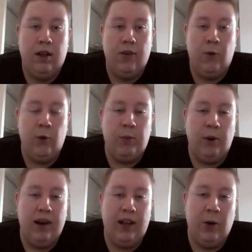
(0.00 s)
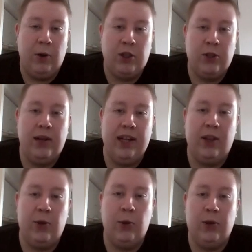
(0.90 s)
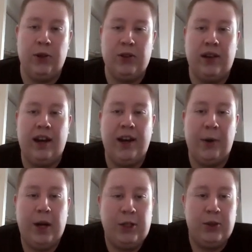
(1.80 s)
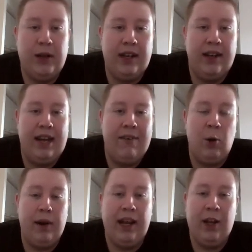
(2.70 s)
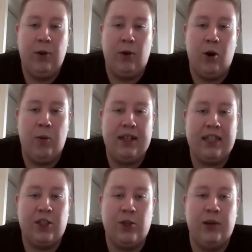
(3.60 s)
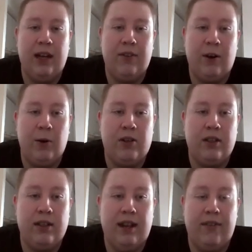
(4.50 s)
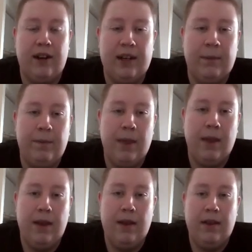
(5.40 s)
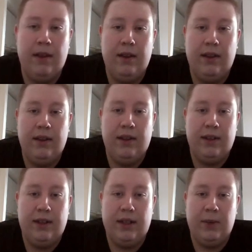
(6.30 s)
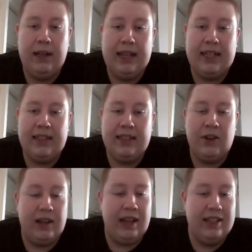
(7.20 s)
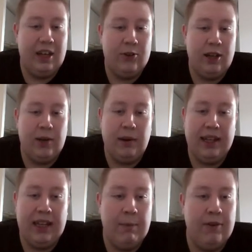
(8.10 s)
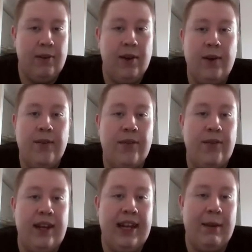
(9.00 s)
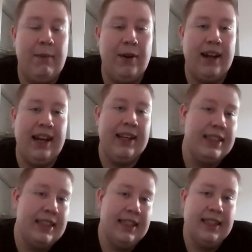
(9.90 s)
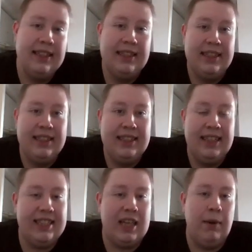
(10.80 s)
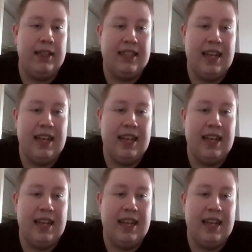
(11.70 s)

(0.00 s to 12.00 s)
A footballing law student tutors an undergraduate, developing into a romance that soon enough goes awry. Well, that certainly sounds like my type of film, and again, this time in the